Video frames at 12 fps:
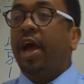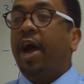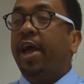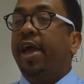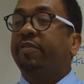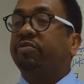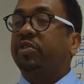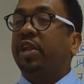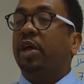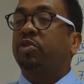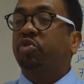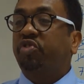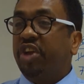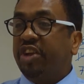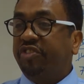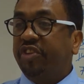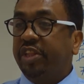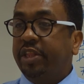I have to try to
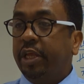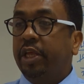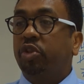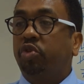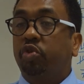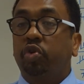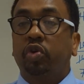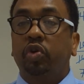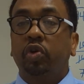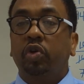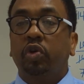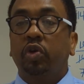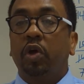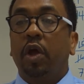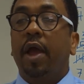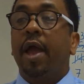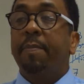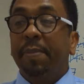change it into
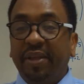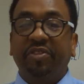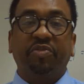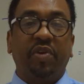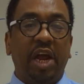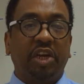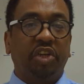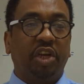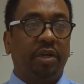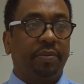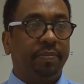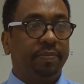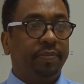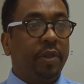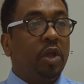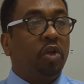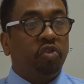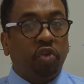a mixed fraction.
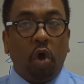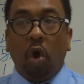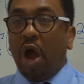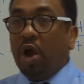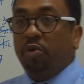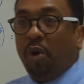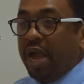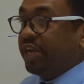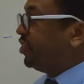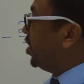So how do I